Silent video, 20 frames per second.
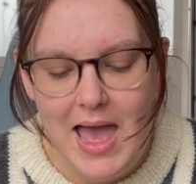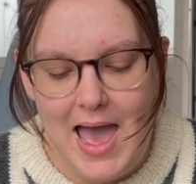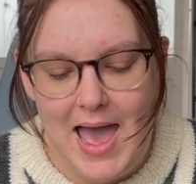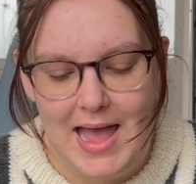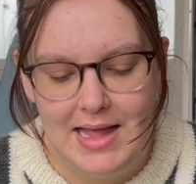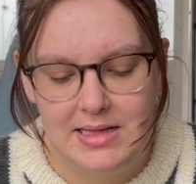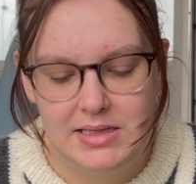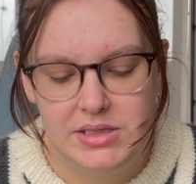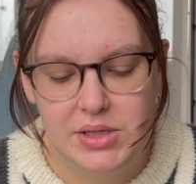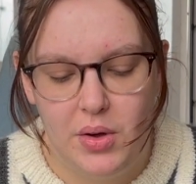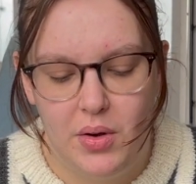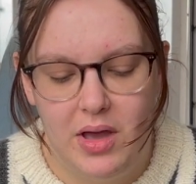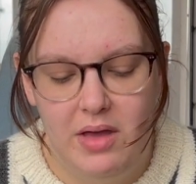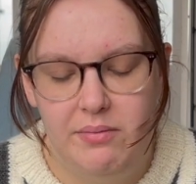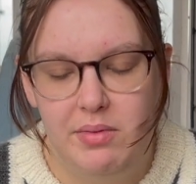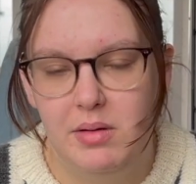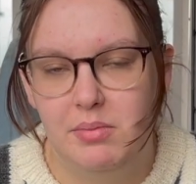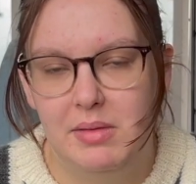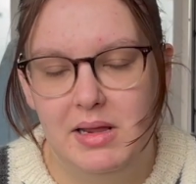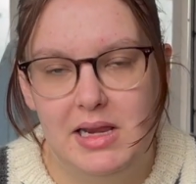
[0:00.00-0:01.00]
and so I've
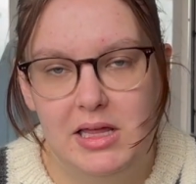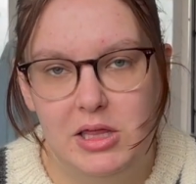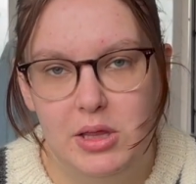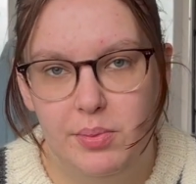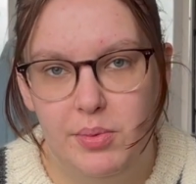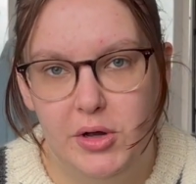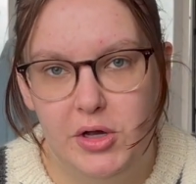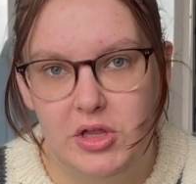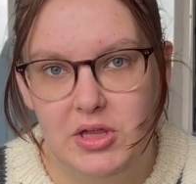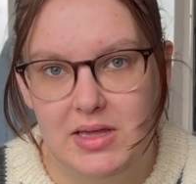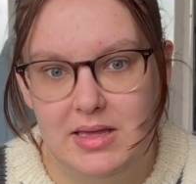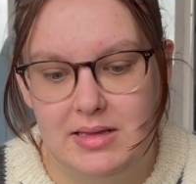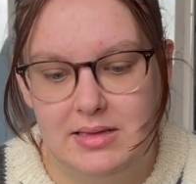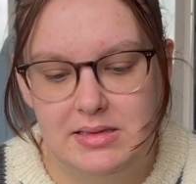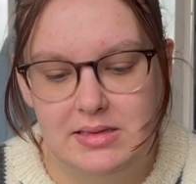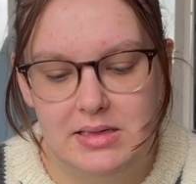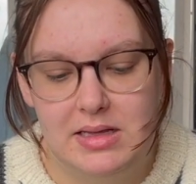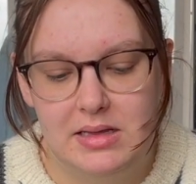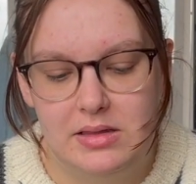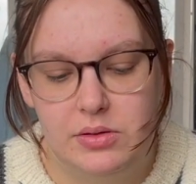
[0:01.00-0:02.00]
been meaning to
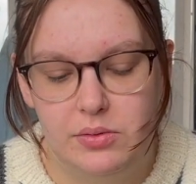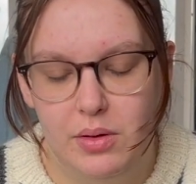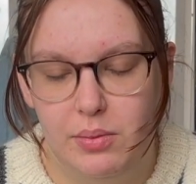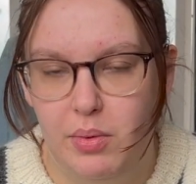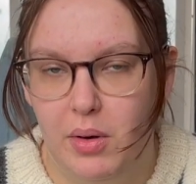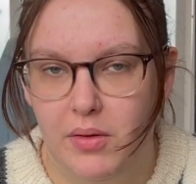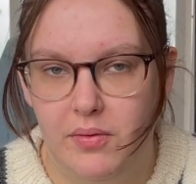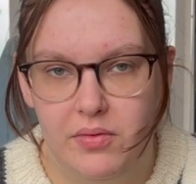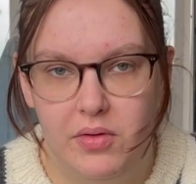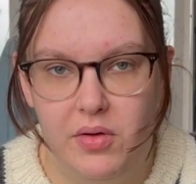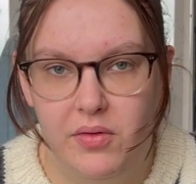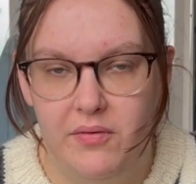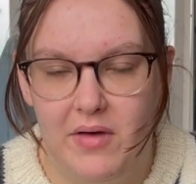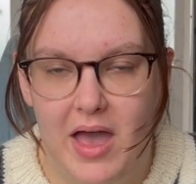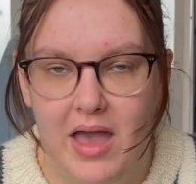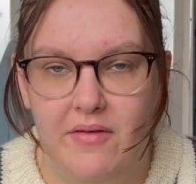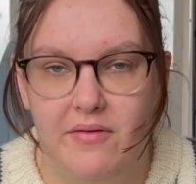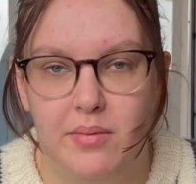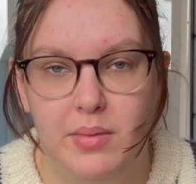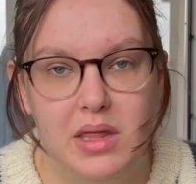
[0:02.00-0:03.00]
purchase
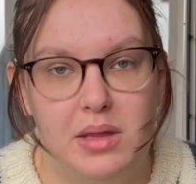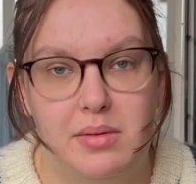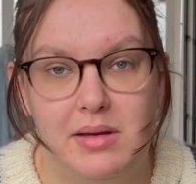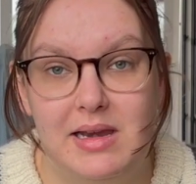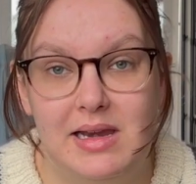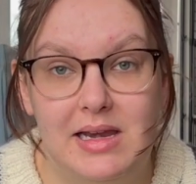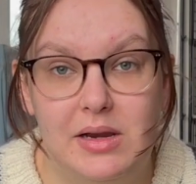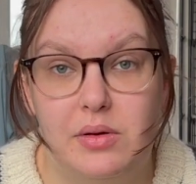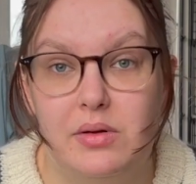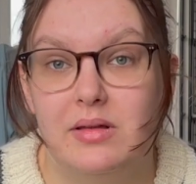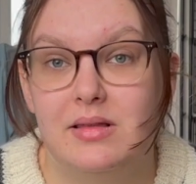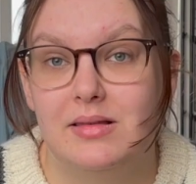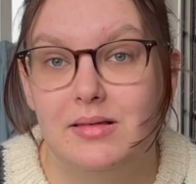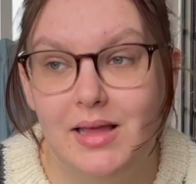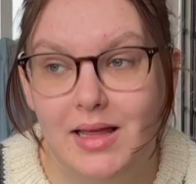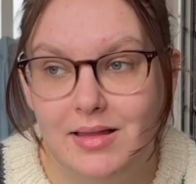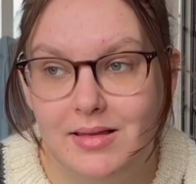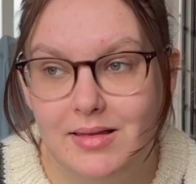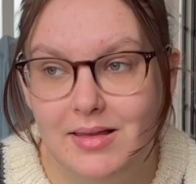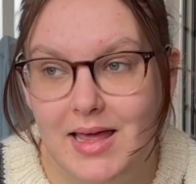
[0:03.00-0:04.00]
3.25mm needles
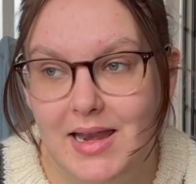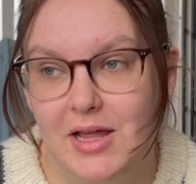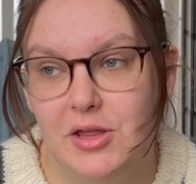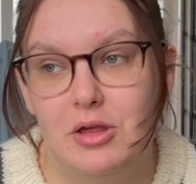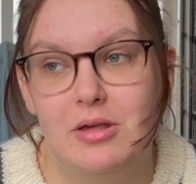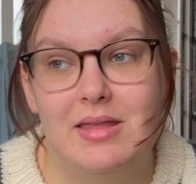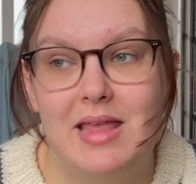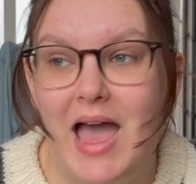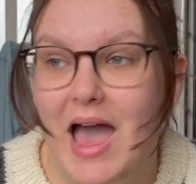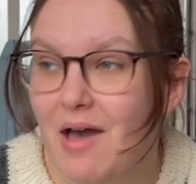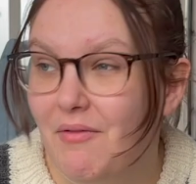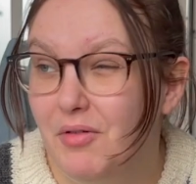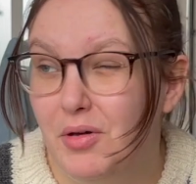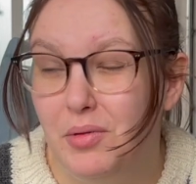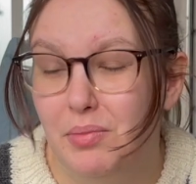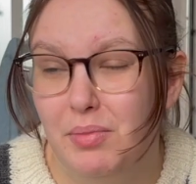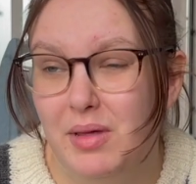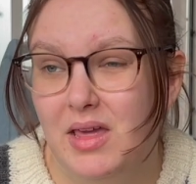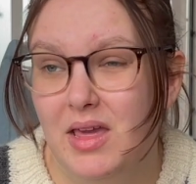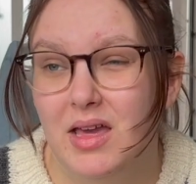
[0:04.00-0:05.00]
since, and I just
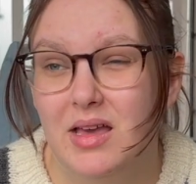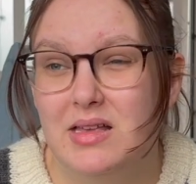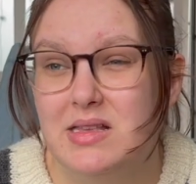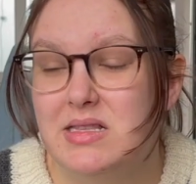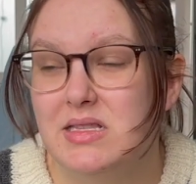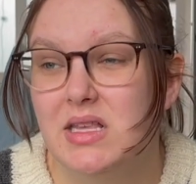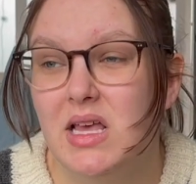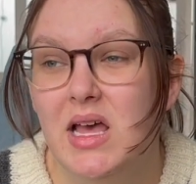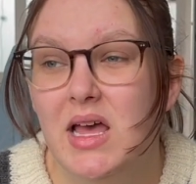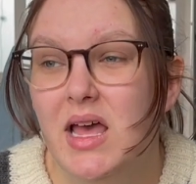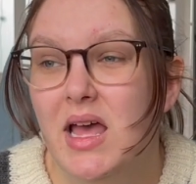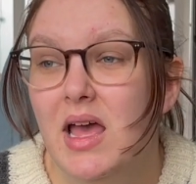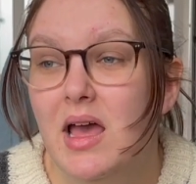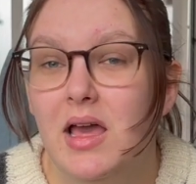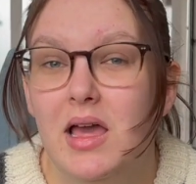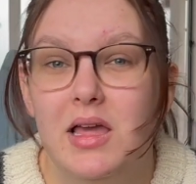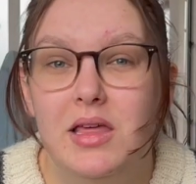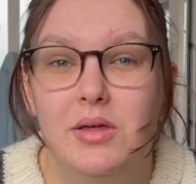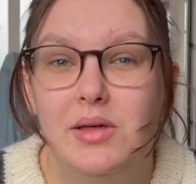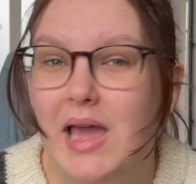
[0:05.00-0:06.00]
haven't because
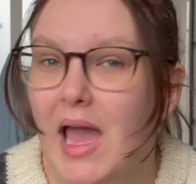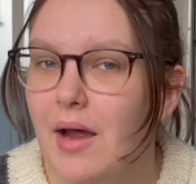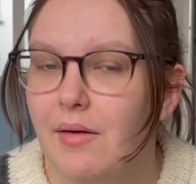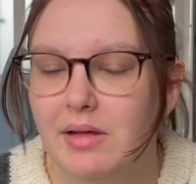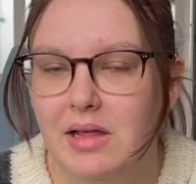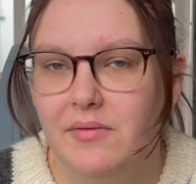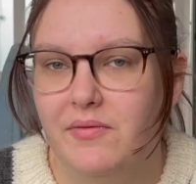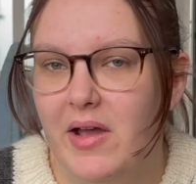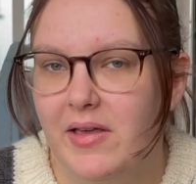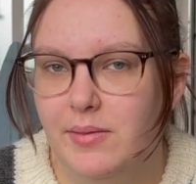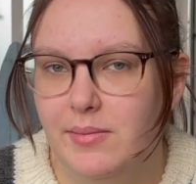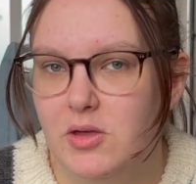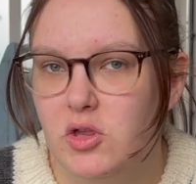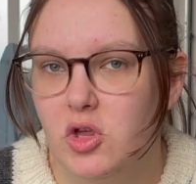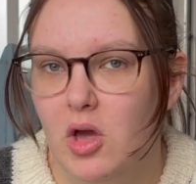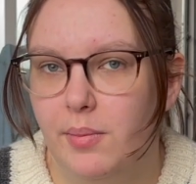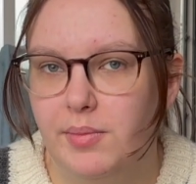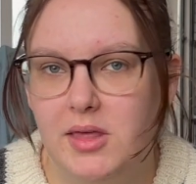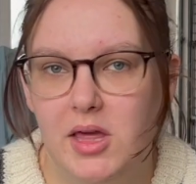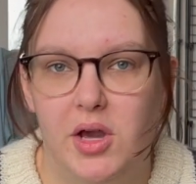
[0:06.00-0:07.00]
you can't really find them in
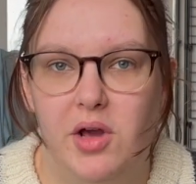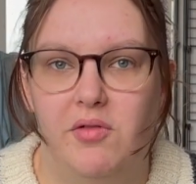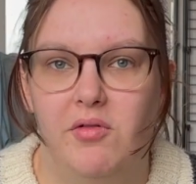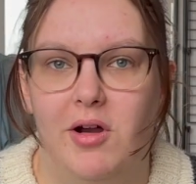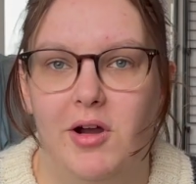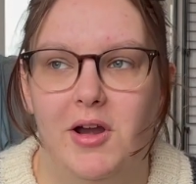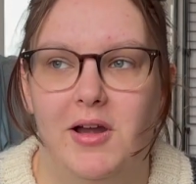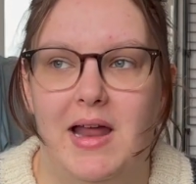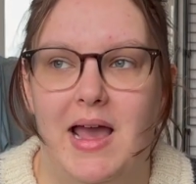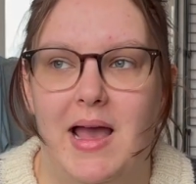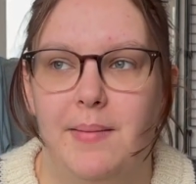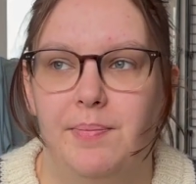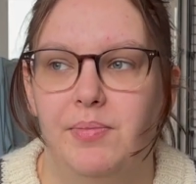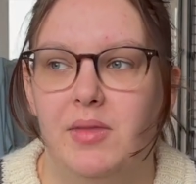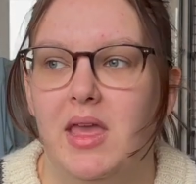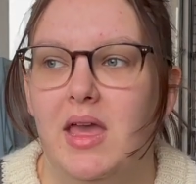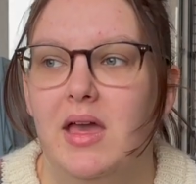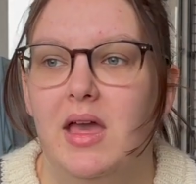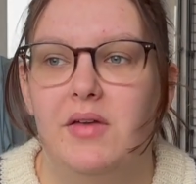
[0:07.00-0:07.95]
shops here in Rotterdam.